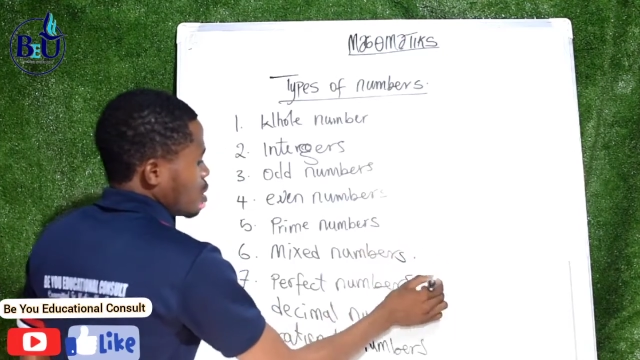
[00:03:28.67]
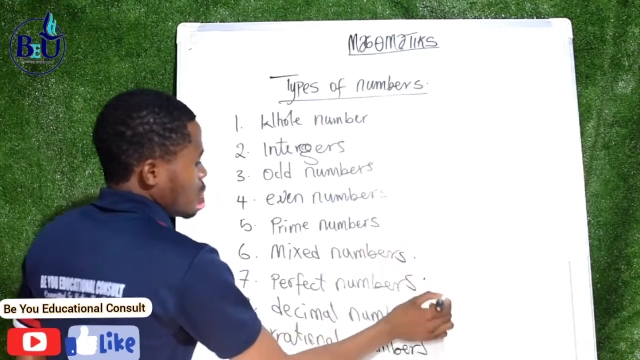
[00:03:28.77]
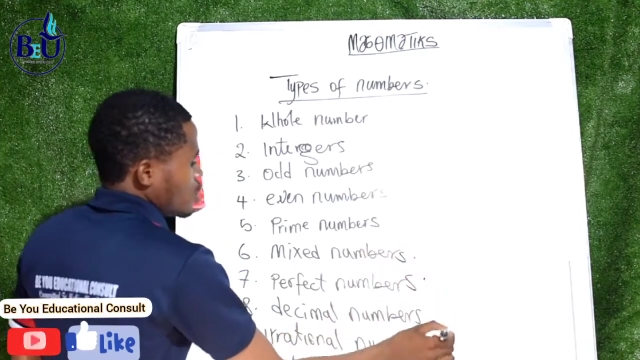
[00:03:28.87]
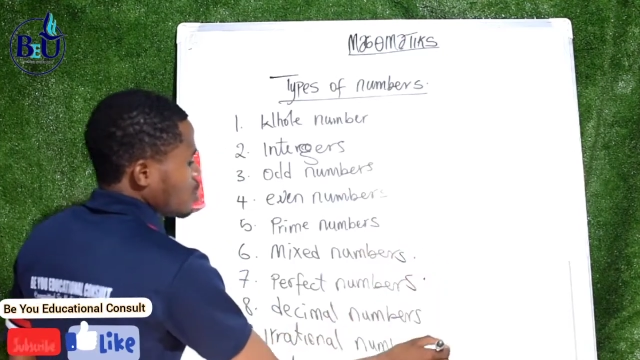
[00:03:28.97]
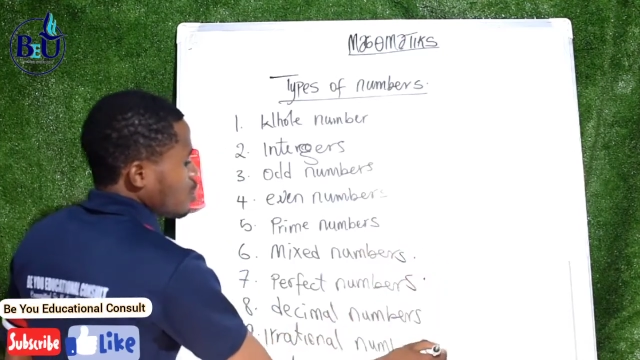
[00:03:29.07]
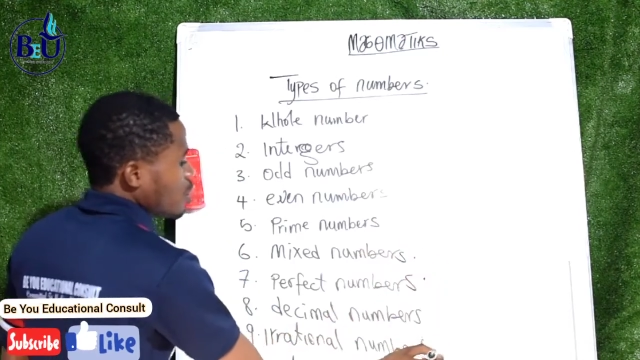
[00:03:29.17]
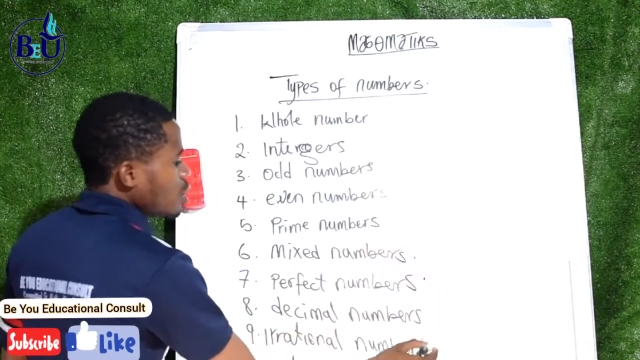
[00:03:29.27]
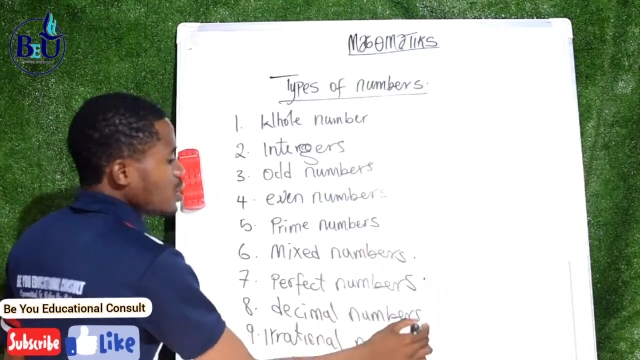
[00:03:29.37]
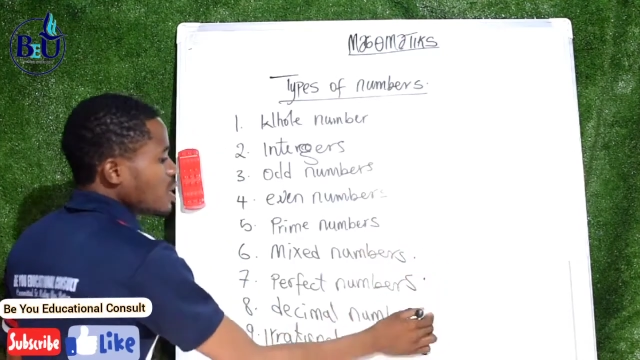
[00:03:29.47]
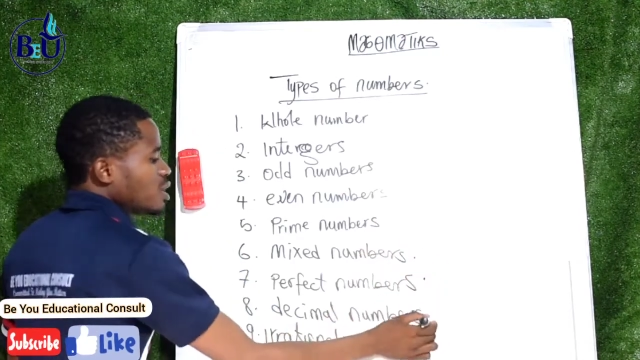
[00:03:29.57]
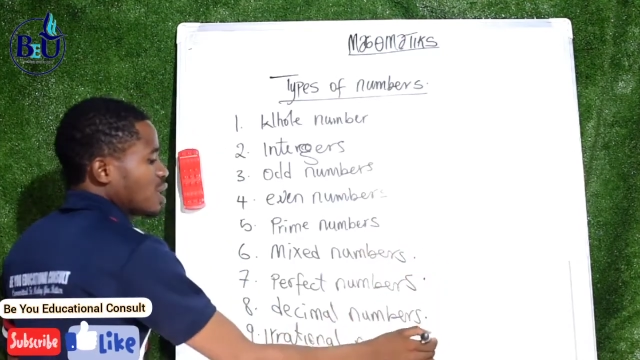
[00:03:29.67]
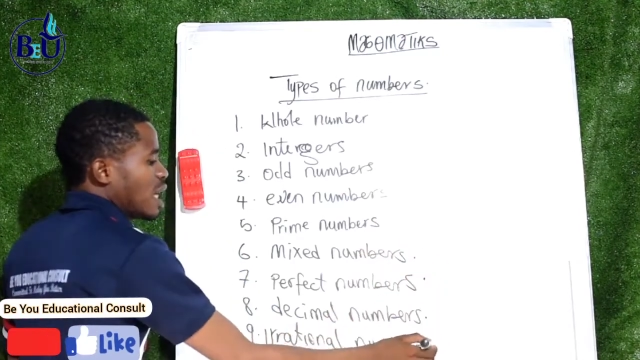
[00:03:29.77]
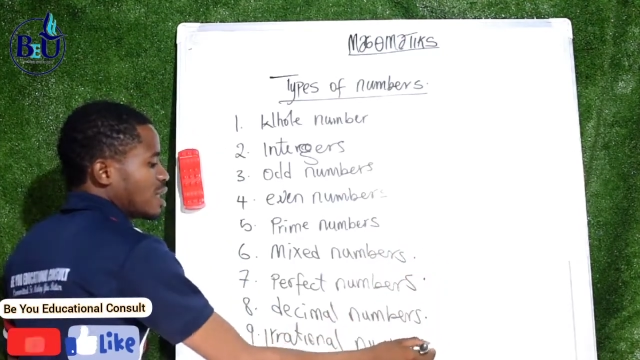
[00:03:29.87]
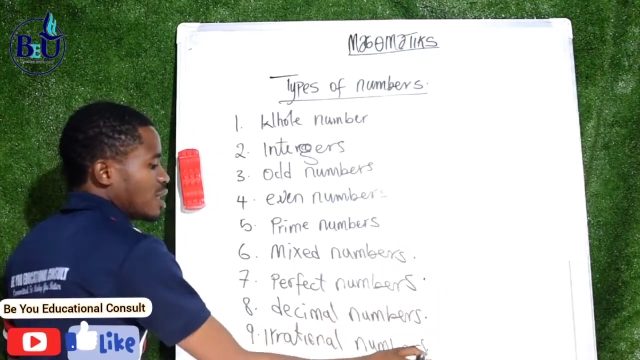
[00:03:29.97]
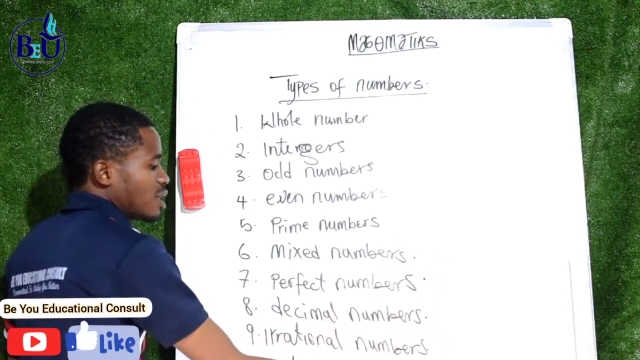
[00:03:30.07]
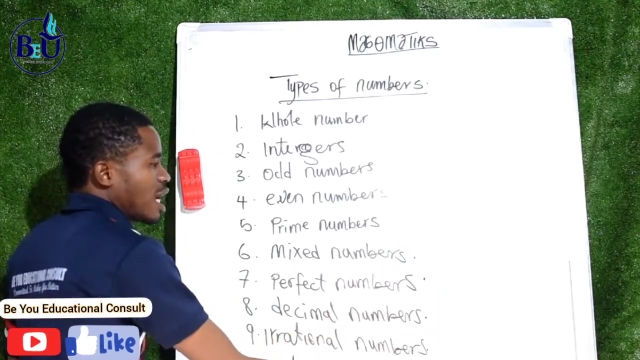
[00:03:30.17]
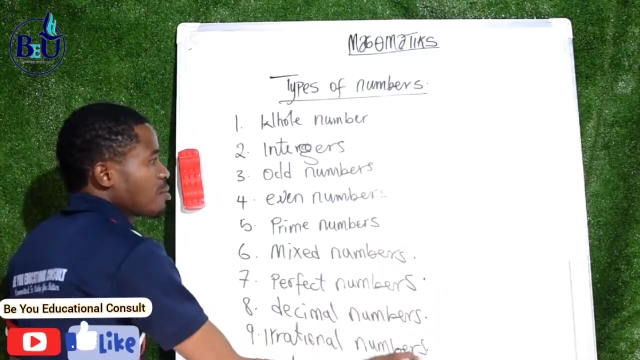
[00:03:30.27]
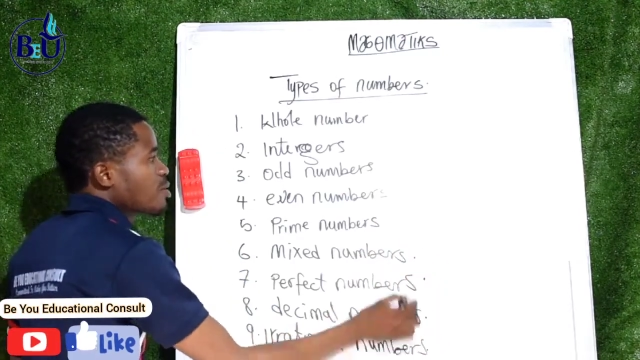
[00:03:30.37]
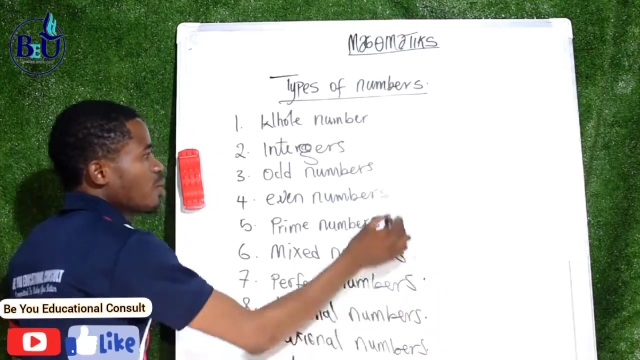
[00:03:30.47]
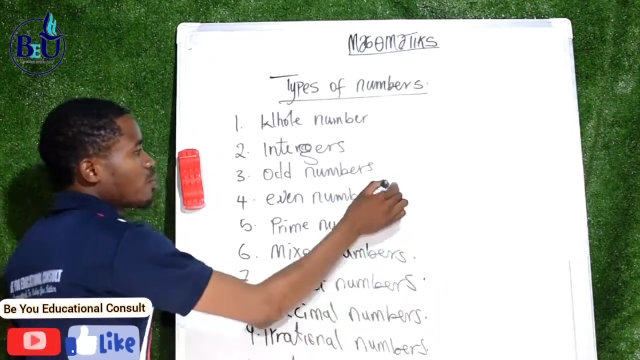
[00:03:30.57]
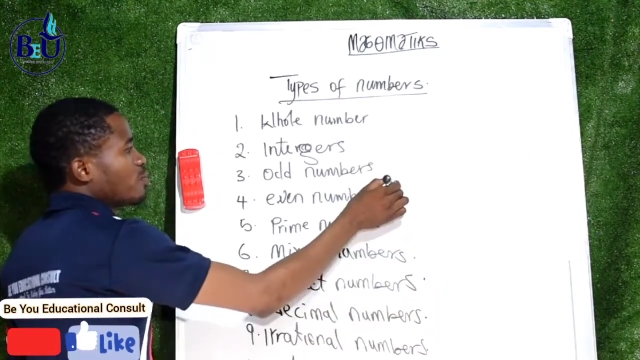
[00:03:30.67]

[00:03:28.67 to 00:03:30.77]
So all these are the types of